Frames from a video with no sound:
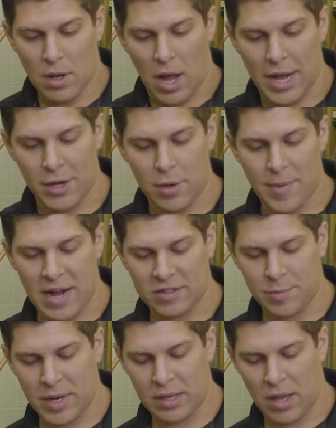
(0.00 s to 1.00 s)
I can go
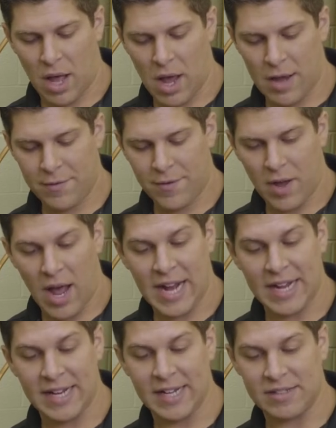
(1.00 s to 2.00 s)
back to my live,
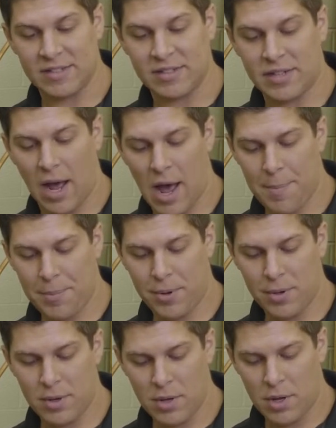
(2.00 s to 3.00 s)
I can hit stop,
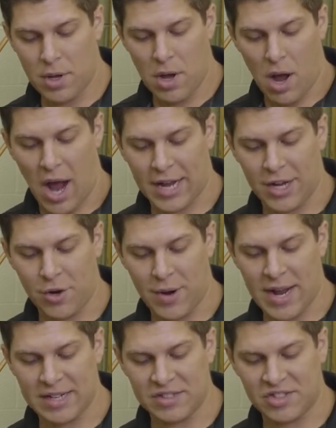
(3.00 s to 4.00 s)
I can
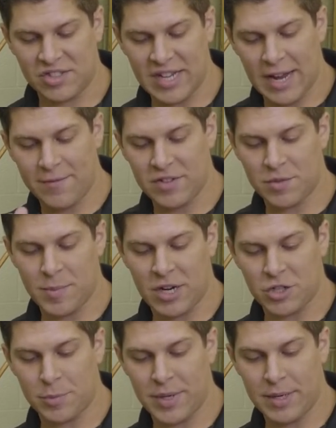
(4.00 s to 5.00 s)
go ahead and save this
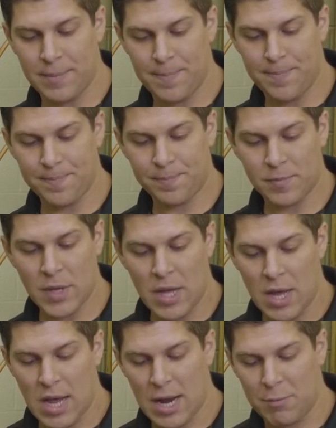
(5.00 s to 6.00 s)
measurement,
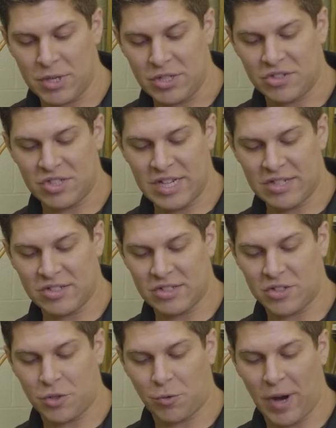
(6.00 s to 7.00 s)
and what you see is
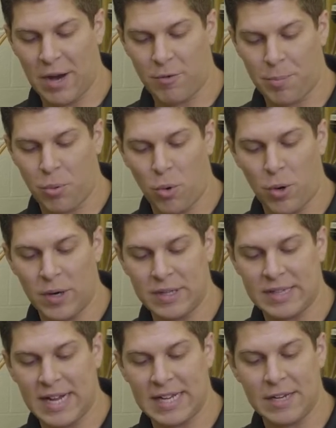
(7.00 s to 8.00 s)
this great
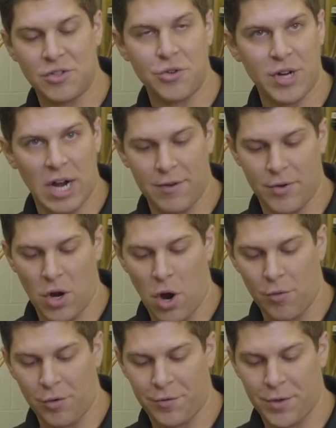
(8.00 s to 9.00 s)
report that gives you kind of an
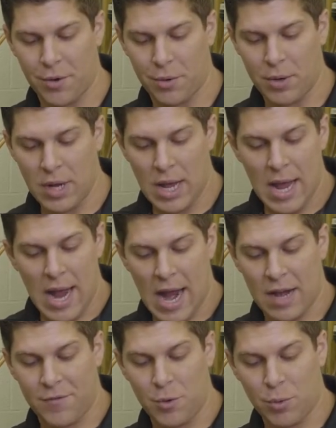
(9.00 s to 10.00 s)
overview.
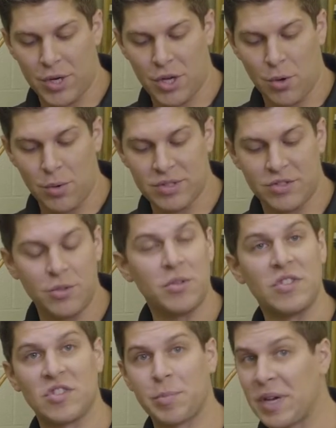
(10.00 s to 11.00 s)
And if you want to go into
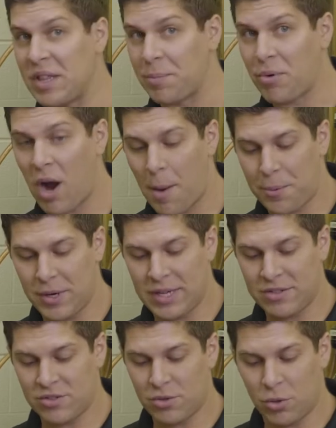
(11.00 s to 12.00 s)
display the
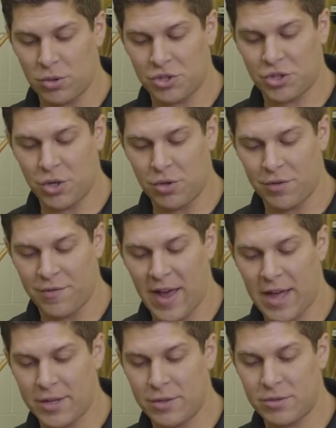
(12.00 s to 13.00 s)
properties or show the
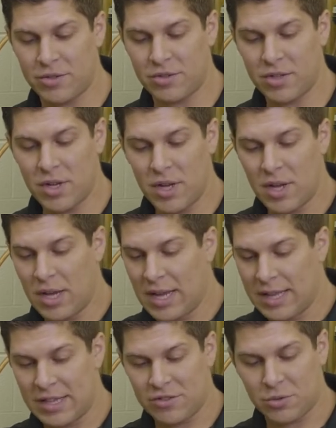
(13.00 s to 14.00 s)
values,
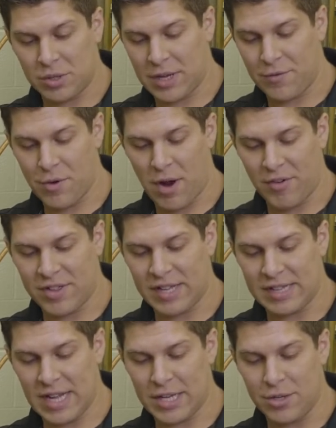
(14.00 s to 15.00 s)
this will give you
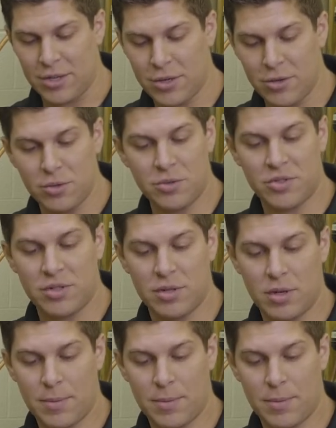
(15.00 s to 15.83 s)
everything that you use.